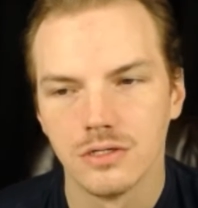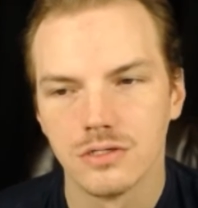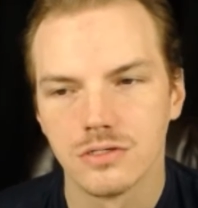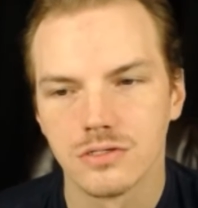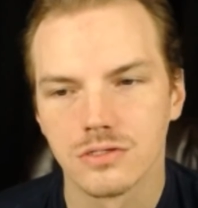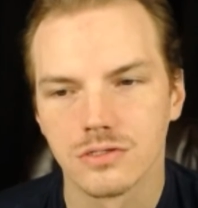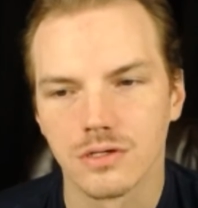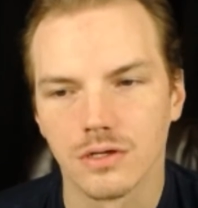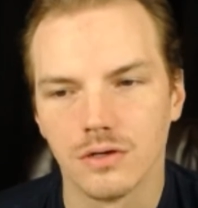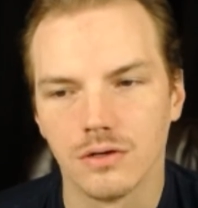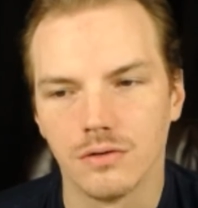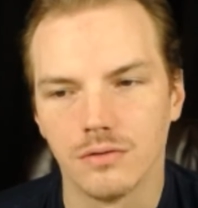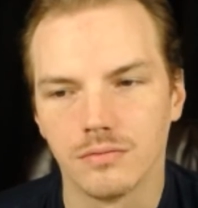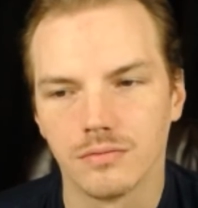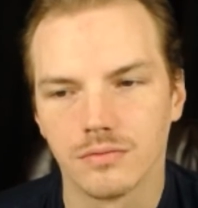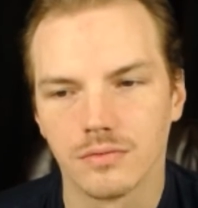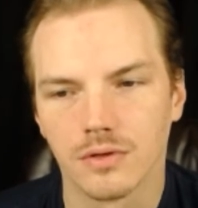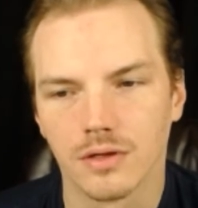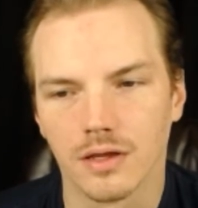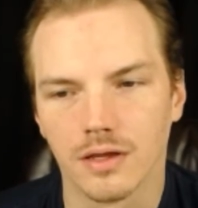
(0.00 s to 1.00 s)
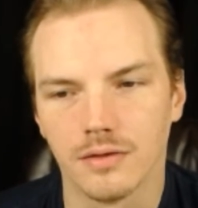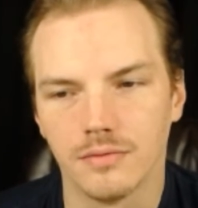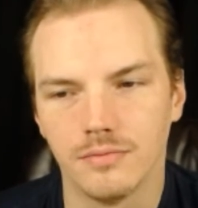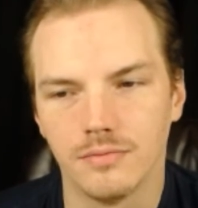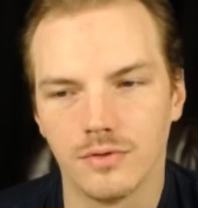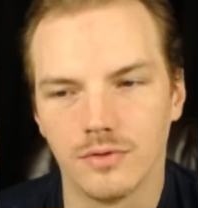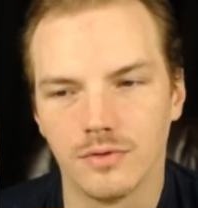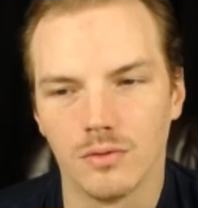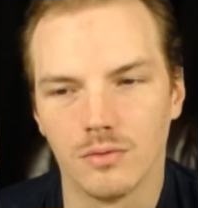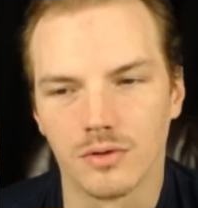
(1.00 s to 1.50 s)
So I
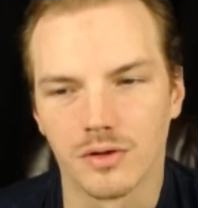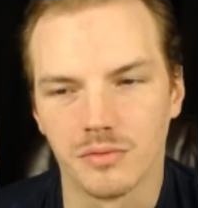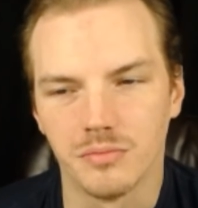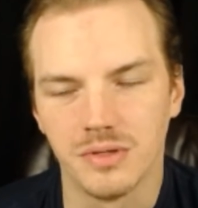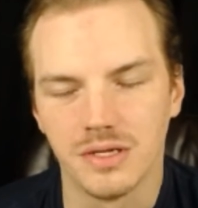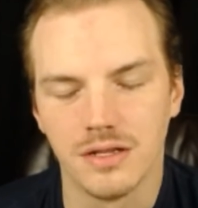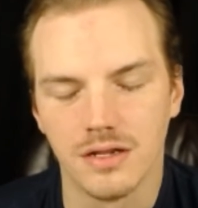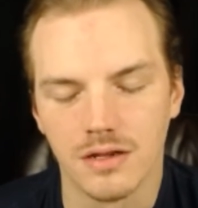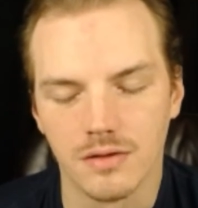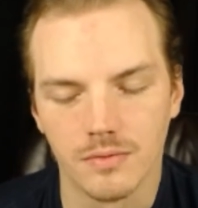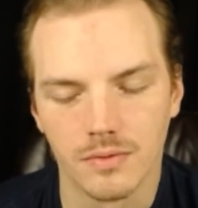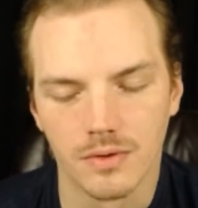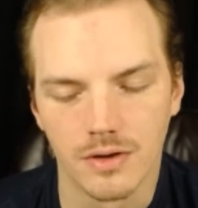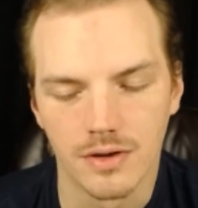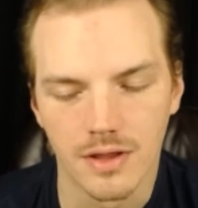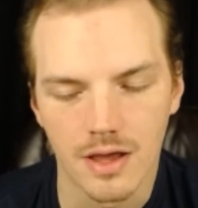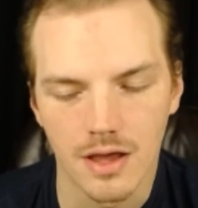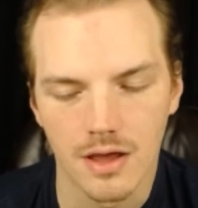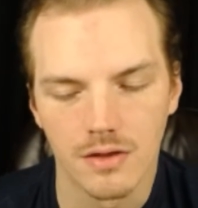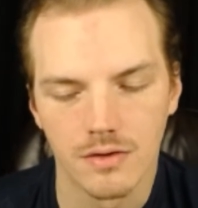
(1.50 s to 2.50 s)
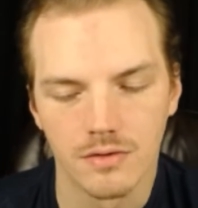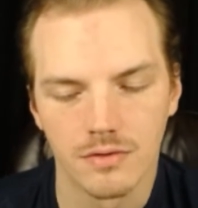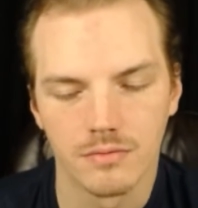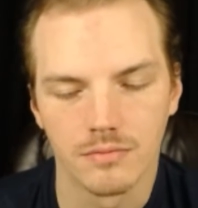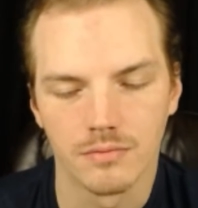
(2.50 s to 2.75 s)
don't want to beat anyone down.